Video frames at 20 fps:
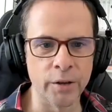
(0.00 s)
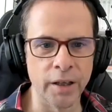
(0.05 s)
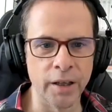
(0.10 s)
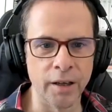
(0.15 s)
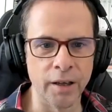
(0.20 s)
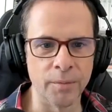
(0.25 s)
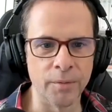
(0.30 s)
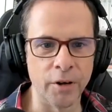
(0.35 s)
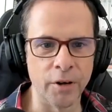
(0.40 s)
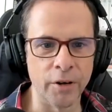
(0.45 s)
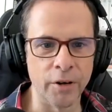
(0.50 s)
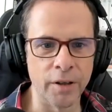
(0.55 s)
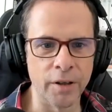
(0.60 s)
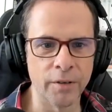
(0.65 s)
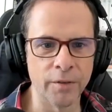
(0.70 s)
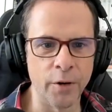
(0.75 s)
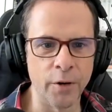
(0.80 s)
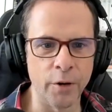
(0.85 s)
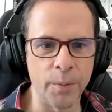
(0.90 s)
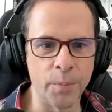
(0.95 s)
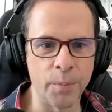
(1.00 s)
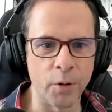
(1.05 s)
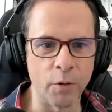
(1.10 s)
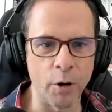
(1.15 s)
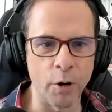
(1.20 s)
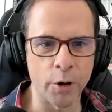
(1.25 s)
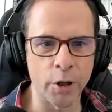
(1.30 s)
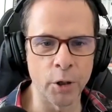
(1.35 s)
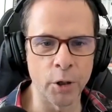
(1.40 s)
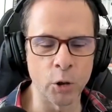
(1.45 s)
Yeah, I'm very, very
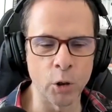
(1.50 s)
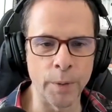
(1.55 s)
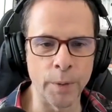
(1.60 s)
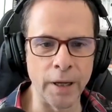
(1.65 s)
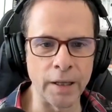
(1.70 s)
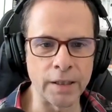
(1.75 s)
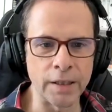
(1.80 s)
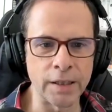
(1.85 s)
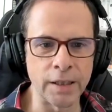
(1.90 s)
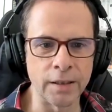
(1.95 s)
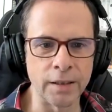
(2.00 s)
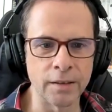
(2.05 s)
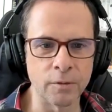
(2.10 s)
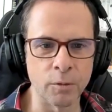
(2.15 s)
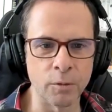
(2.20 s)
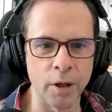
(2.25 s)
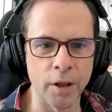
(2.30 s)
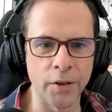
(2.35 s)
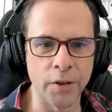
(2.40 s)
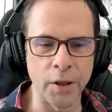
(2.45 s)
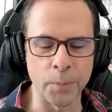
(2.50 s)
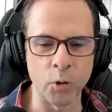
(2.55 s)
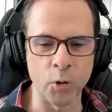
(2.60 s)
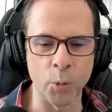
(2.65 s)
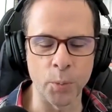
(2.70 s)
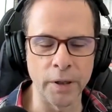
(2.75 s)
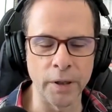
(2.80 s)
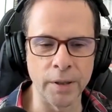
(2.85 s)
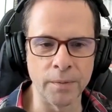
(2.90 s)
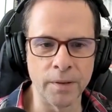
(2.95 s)
parochial about, well, I think
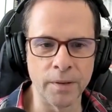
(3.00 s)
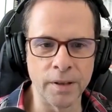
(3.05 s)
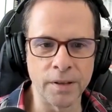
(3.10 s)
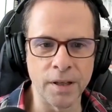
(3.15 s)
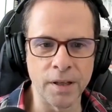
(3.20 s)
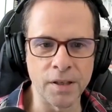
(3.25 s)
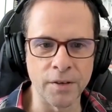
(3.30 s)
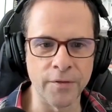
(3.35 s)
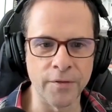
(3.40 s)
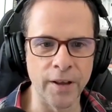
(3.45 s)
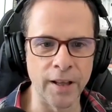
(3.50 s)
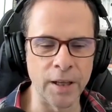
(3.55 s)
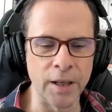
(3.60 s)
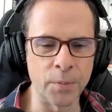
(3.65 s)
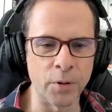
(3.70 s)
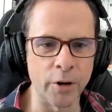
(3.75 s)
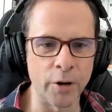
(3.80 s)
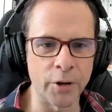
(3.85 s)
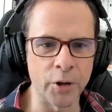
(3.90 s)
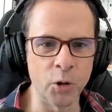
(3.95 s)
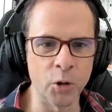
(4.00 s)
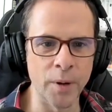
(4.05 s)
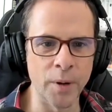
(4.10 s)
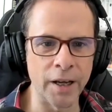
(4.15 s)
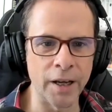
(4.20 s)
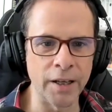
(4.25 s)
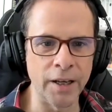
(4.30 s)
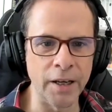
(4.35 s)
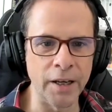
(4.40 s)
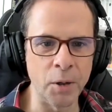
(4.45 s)
property is a fairly parochial
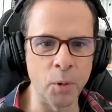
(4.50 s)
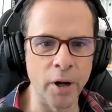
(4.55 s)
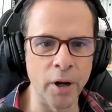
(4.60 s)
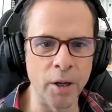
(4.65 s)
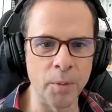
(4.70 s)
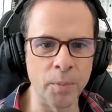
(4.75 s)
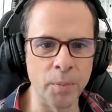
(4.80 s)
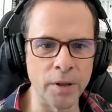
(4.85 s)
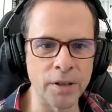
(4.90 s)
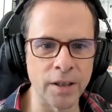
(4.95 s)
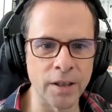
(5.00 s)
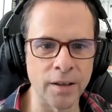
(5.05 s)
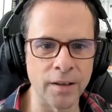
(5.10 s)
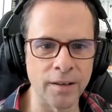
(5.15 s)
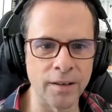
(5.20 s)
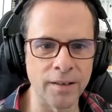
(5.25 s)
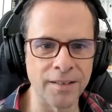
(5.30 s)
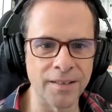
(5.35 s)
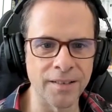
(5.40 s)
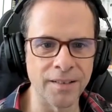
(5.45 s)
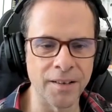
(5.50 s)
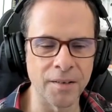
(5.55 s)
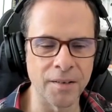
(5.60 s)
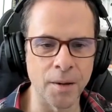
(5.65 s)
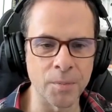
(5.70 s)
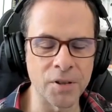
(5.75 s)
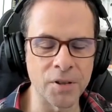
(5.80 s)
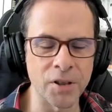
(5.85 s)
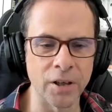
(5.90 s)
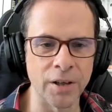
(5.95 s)
market anyway, but
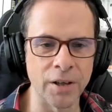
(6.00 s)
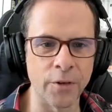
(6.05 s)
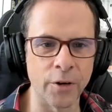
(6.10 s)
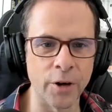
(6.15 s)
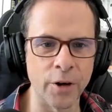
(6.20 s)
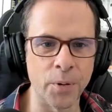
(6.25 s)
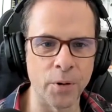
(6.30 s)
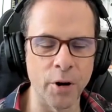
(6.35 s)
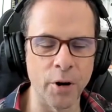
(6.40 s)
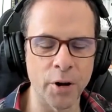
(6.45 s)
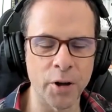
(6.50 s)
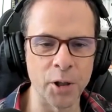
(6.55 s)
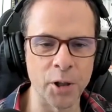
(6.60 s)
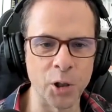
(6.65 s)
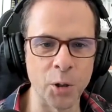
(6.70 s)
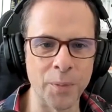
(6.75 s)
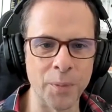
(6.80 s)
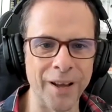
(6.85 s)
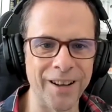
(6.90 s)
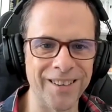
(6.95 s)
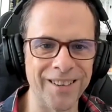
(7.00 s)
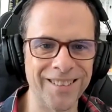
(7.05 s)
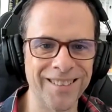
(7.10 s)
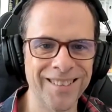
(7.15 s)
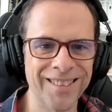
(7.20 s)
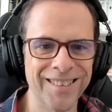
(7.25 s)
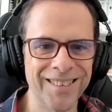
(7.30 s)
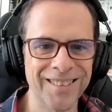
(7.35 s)
I'm certainly very parochial about it.